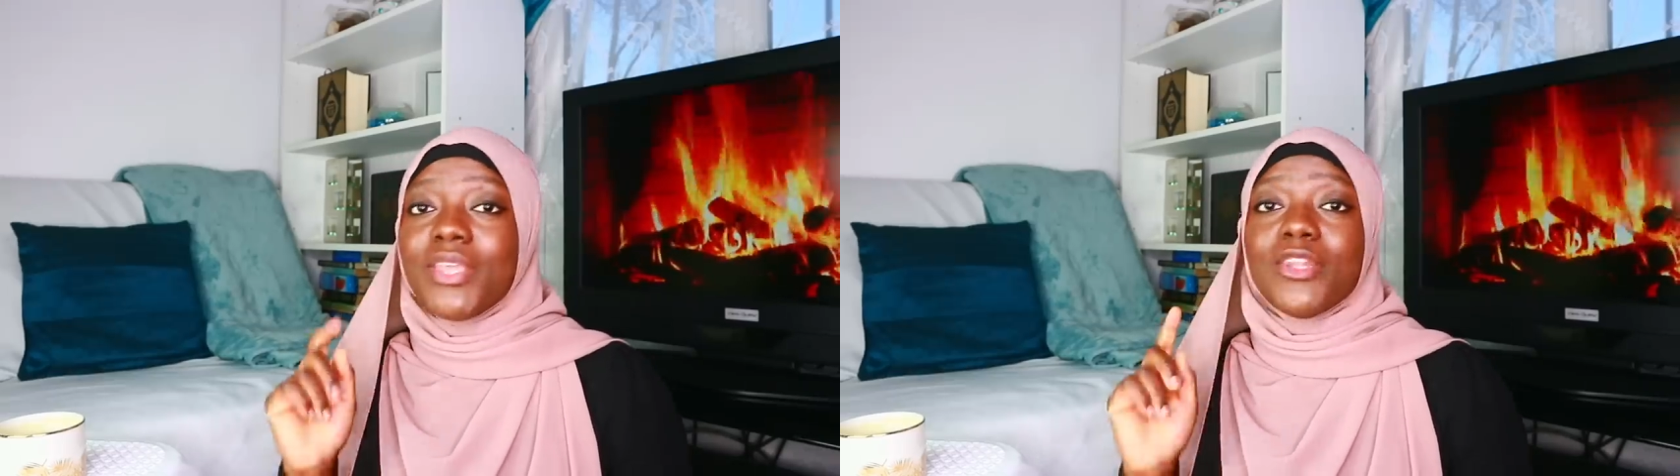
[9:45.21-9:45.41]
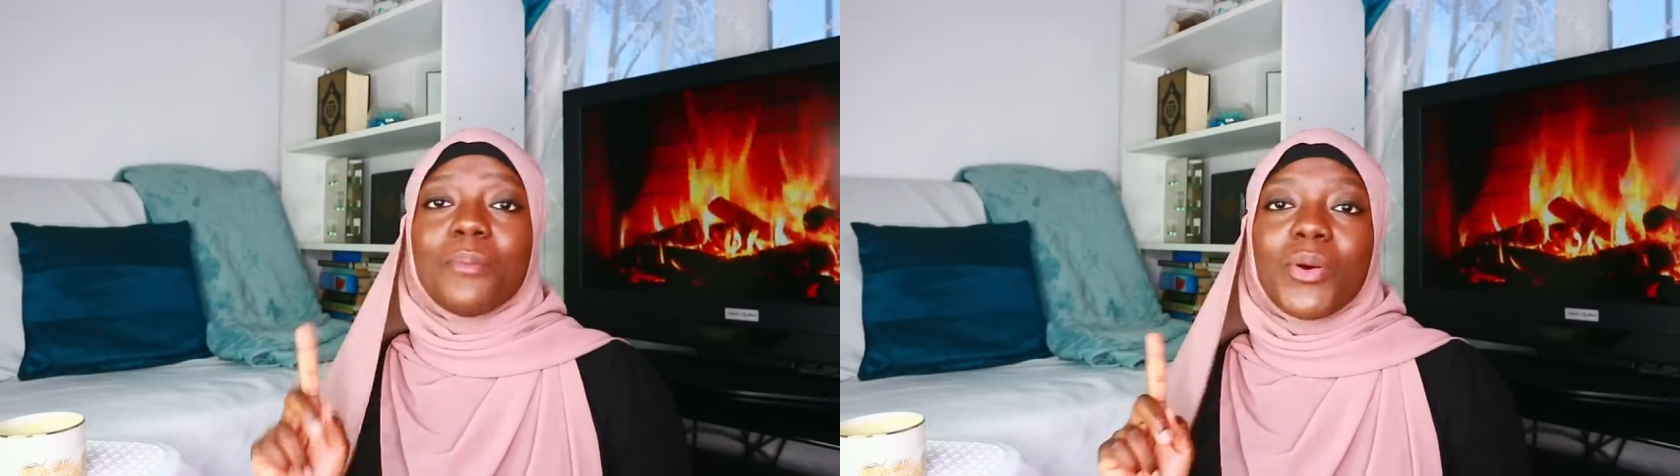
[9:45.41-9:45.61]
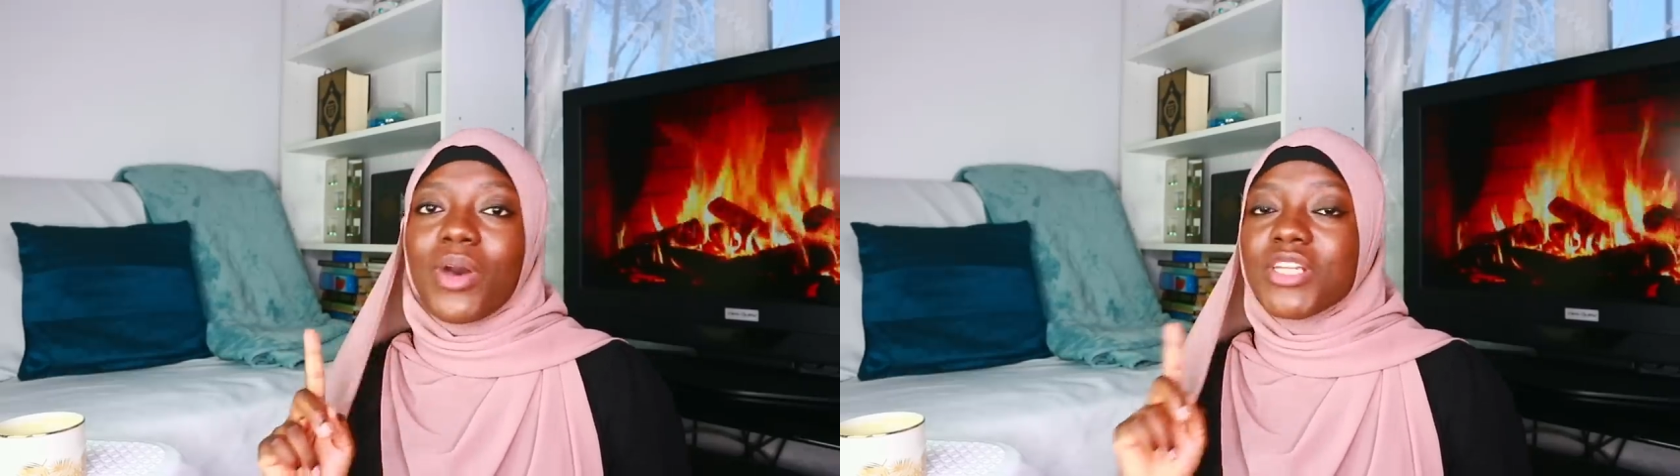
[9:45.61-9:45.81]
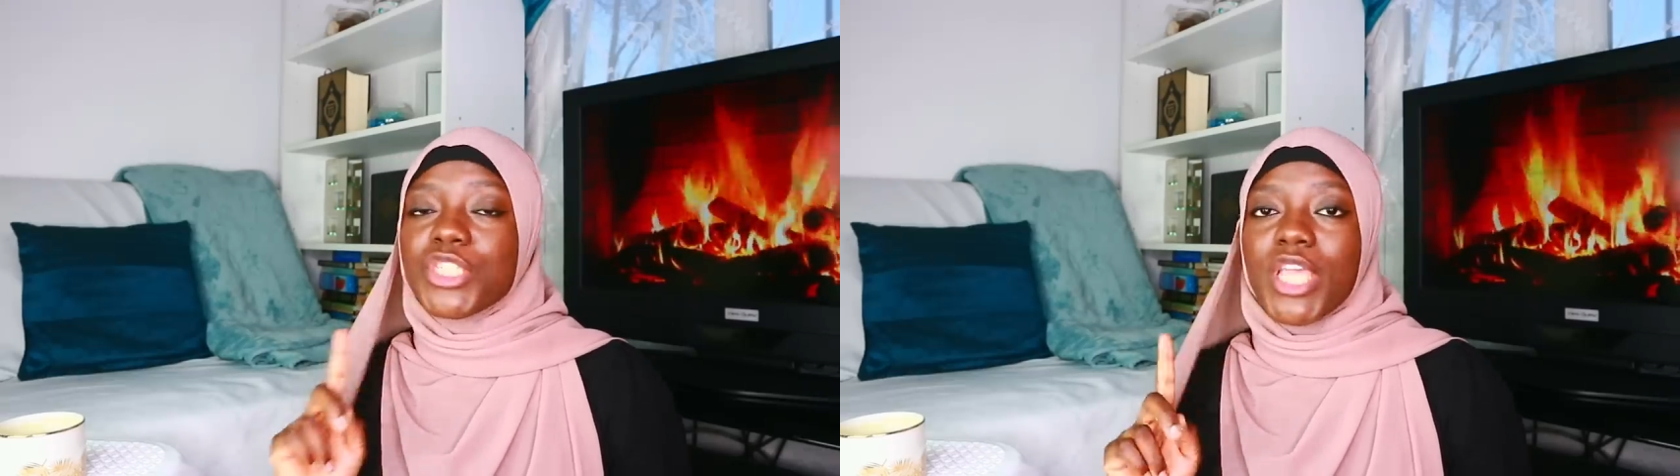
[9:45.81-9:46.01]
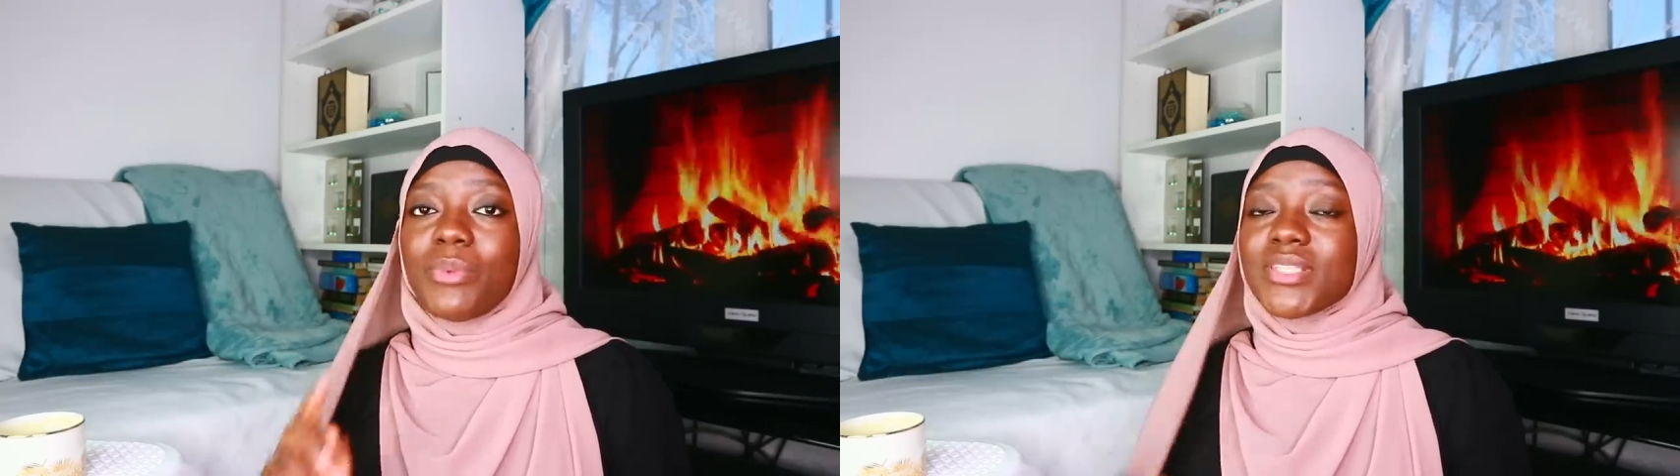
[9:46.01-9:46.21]
number one
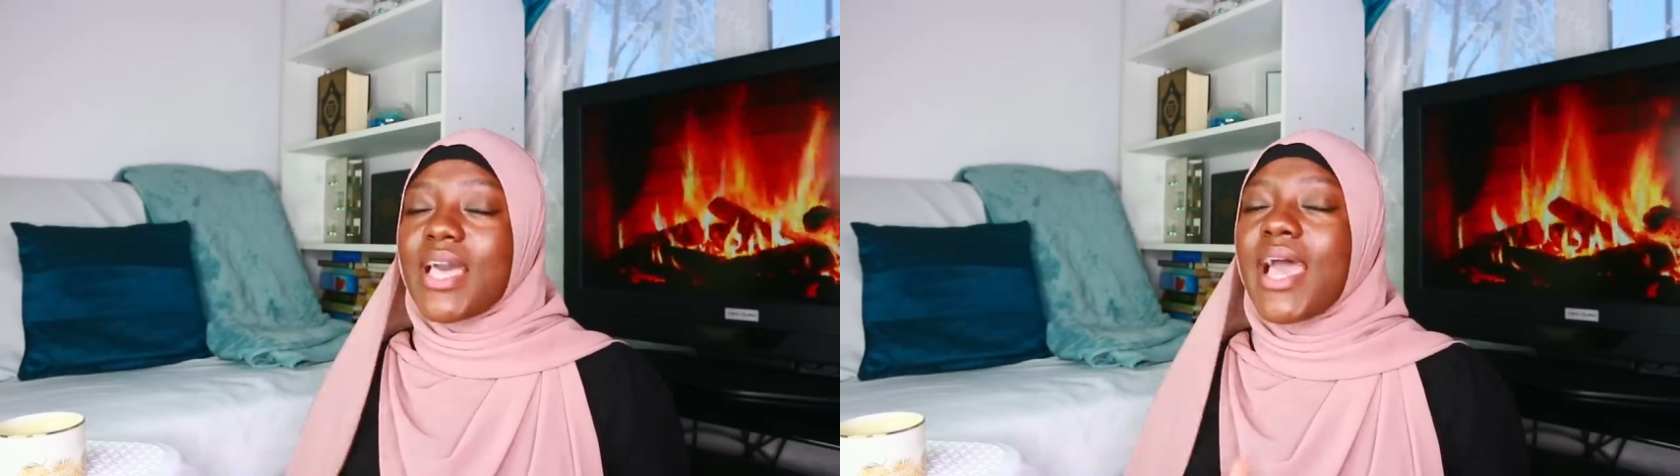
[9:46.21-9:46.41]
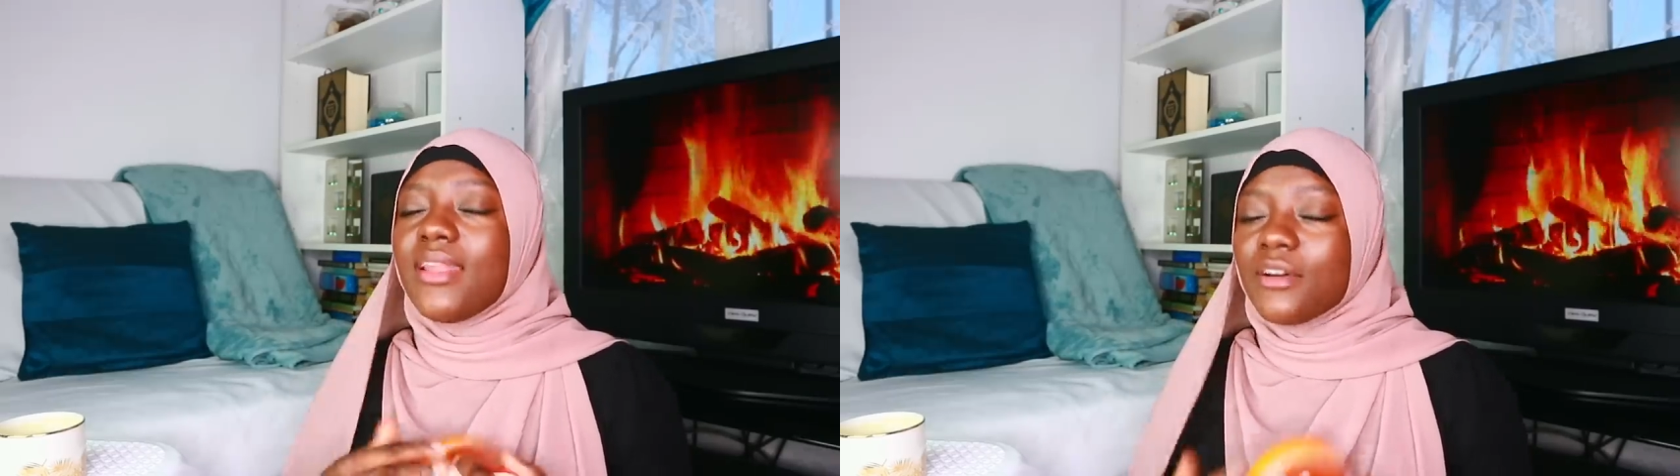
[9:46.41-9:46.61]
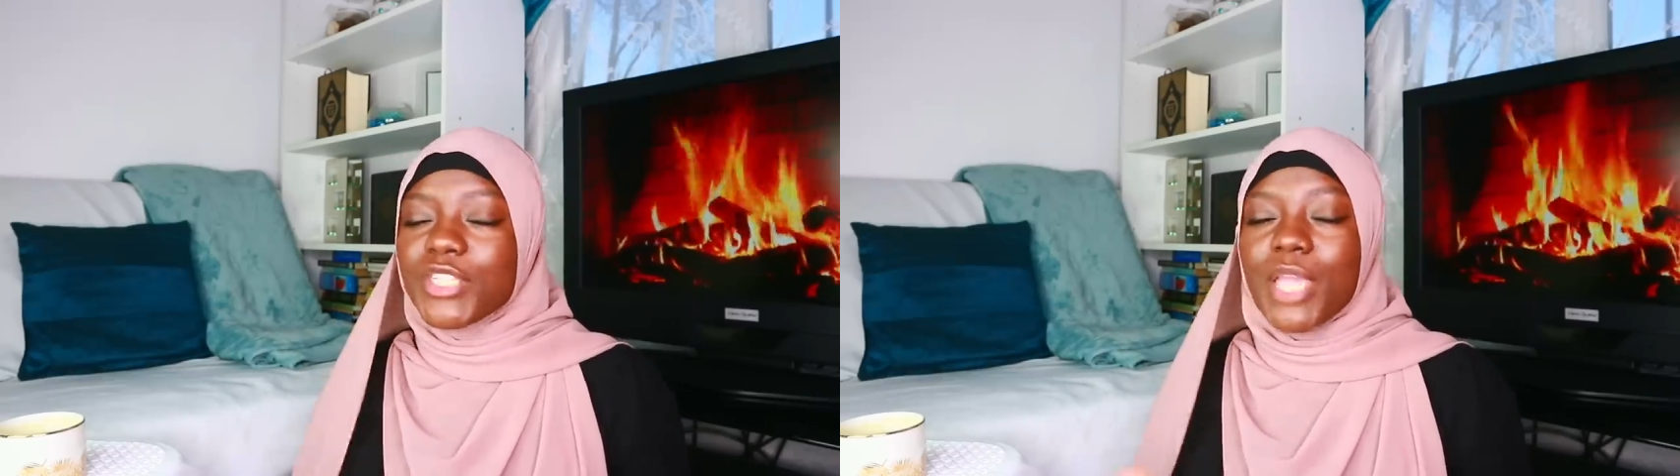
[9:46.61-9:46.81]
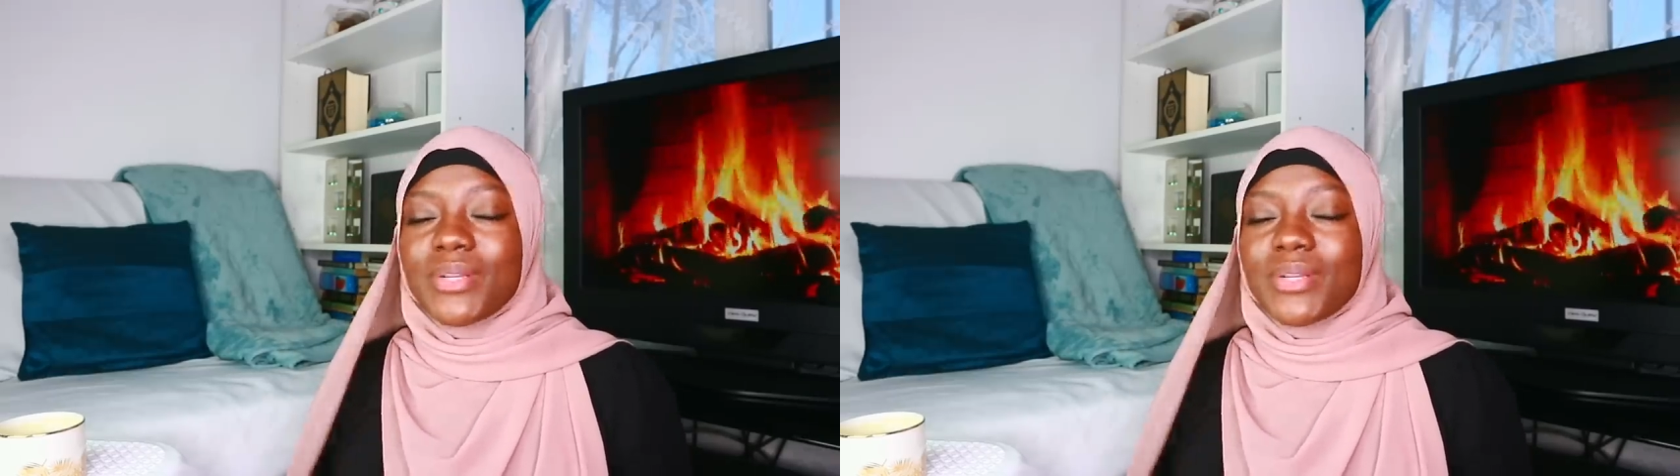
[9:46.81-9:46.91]
shea butter i love shea